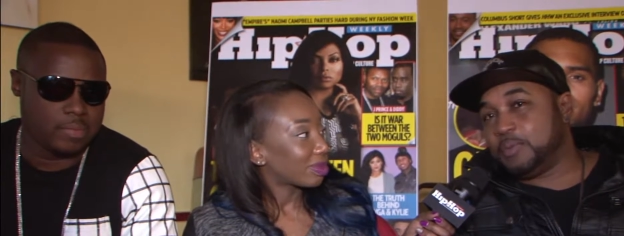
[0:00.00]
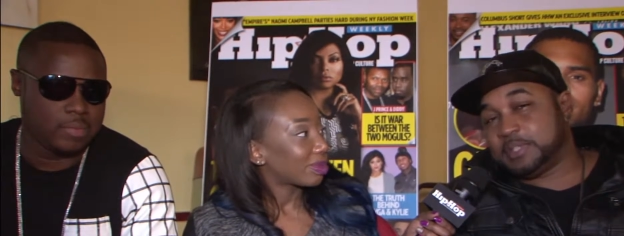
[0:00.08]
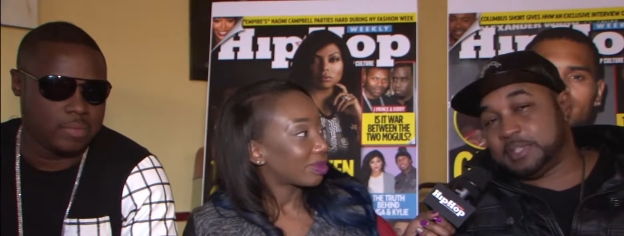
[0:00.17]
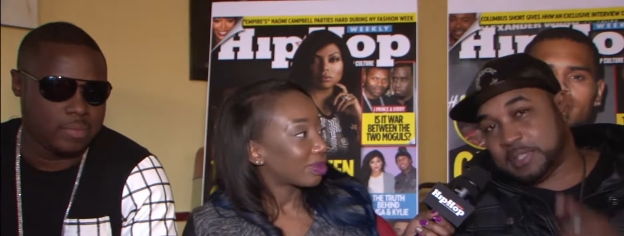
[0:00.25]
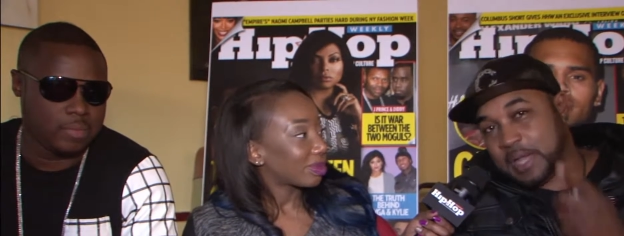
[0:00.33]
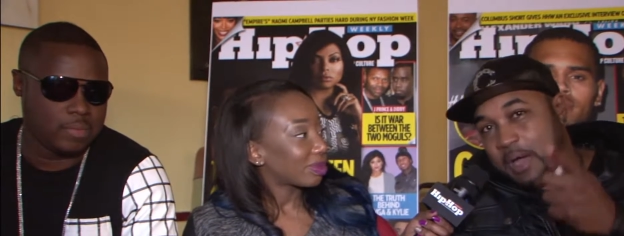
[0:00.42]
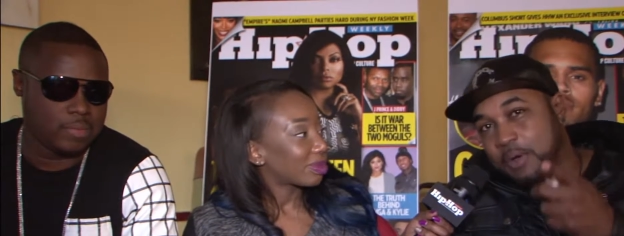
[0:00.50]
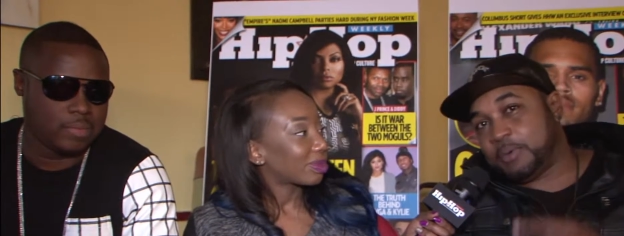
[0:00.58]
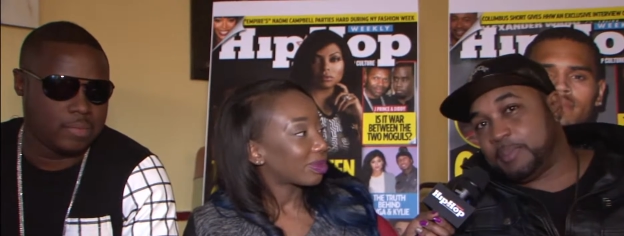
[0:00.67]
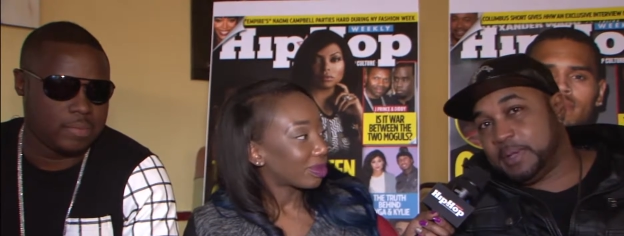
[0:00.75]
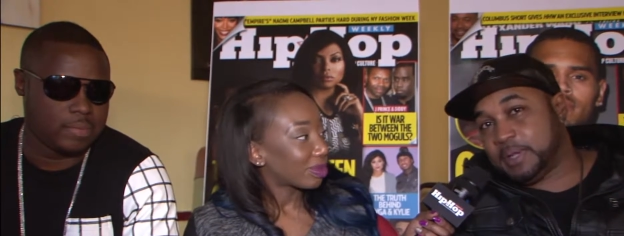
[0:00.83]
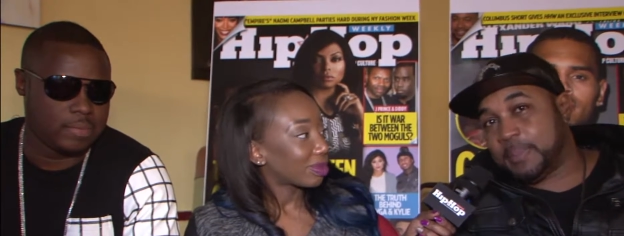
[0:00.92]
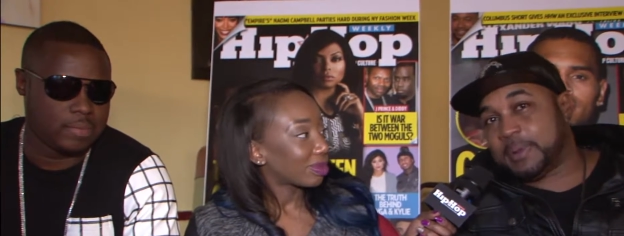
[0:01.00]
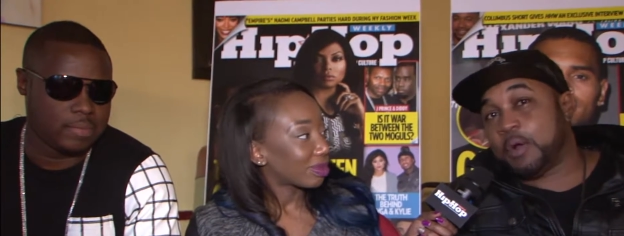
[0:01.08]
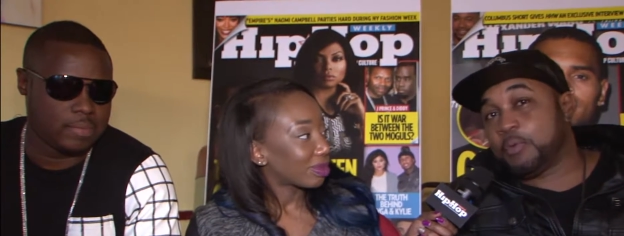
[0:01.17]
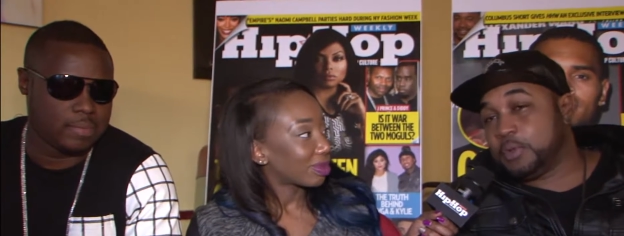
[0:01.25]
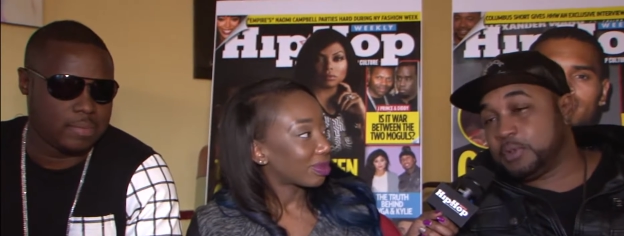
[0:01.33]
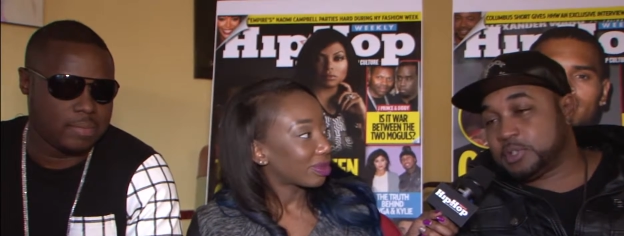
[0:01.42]
Speaker 1: which is out be coming
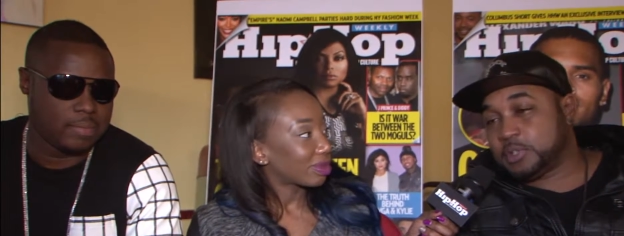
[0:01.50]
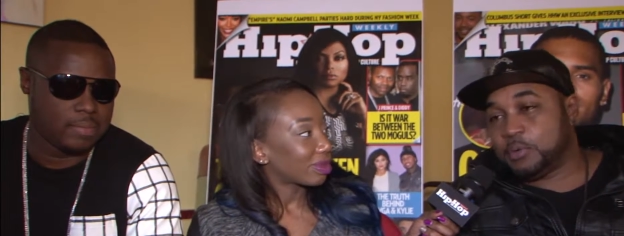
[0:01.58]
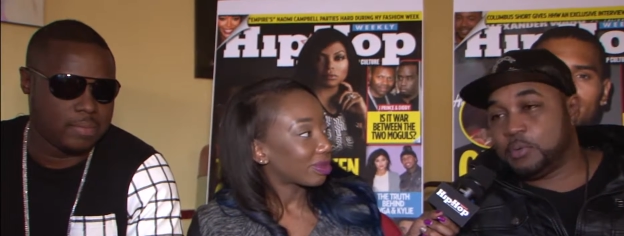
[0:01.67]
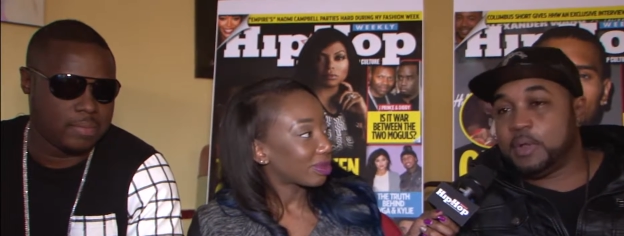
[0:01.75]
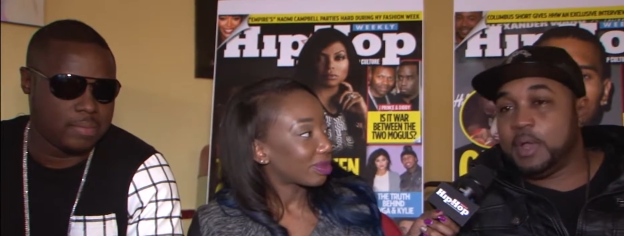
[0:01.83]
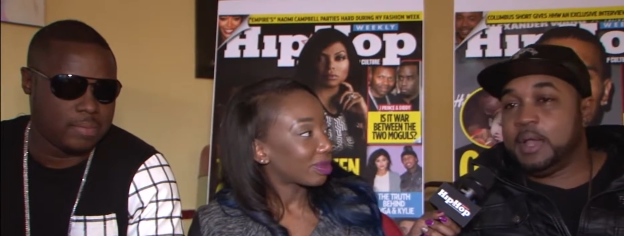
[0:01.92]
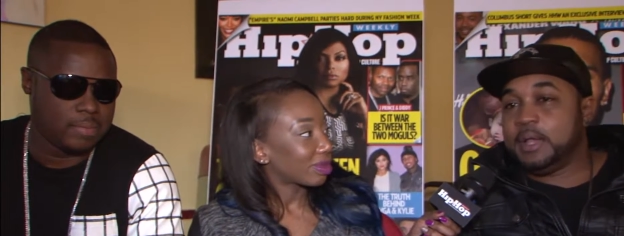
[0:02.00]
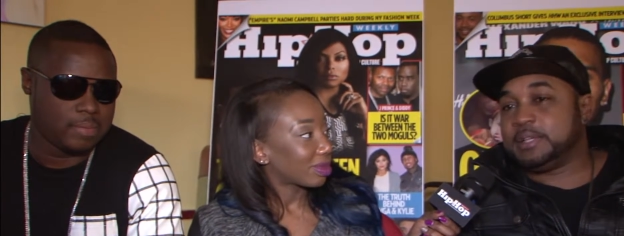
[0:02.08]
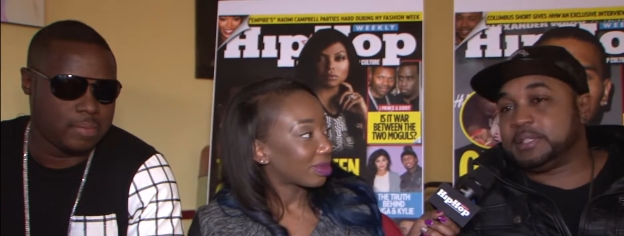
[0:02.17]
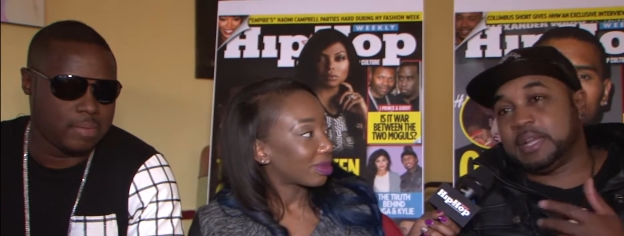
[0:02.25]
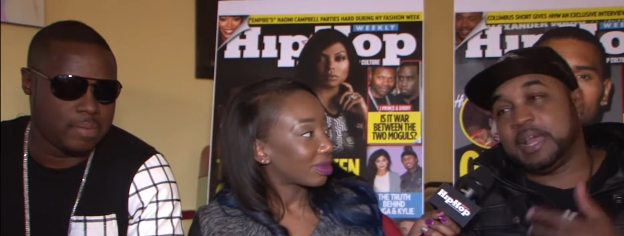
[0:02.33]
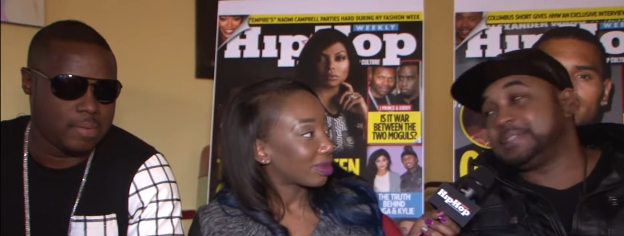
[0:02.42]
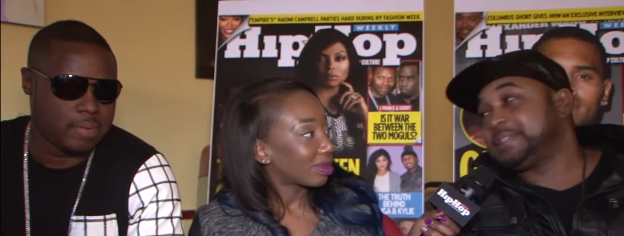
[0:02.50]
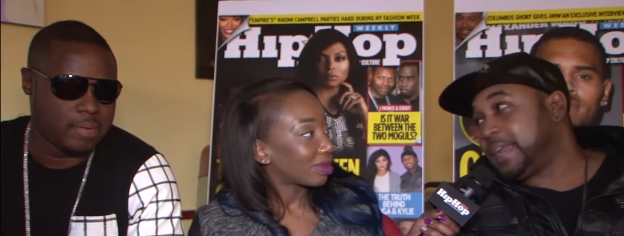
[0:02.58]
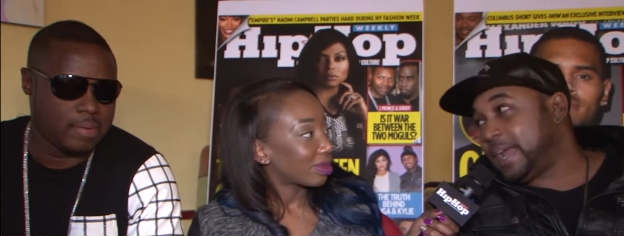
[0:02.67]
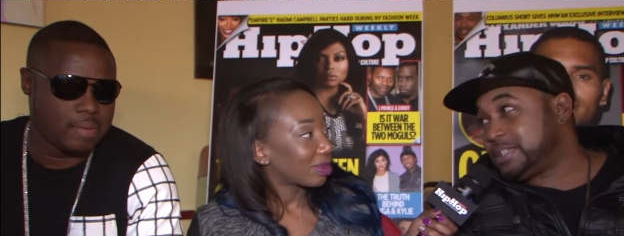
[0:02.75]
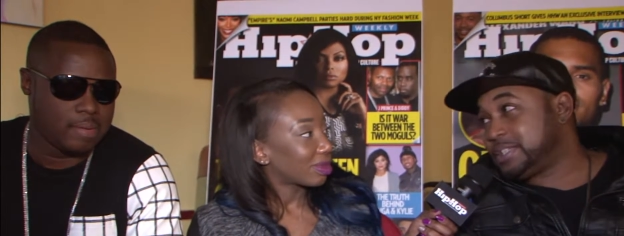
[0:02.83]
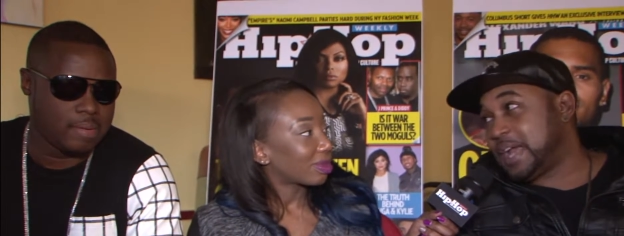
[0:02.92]
out real soon, it still has
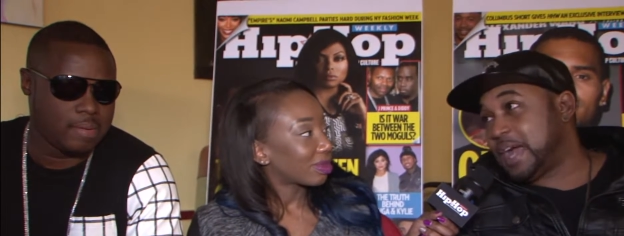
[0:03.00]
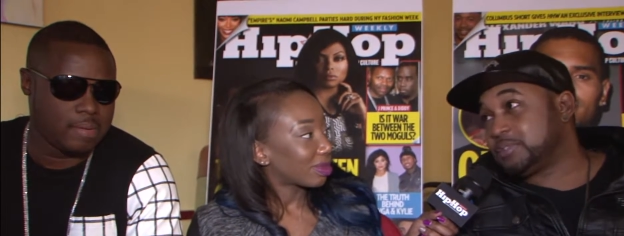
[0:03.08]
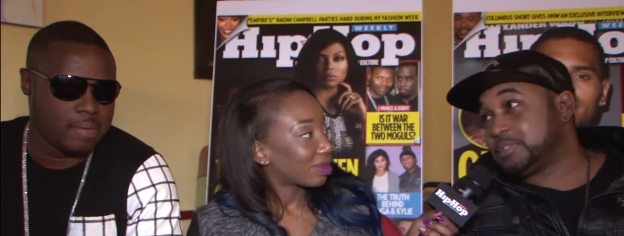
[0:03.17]
that H Town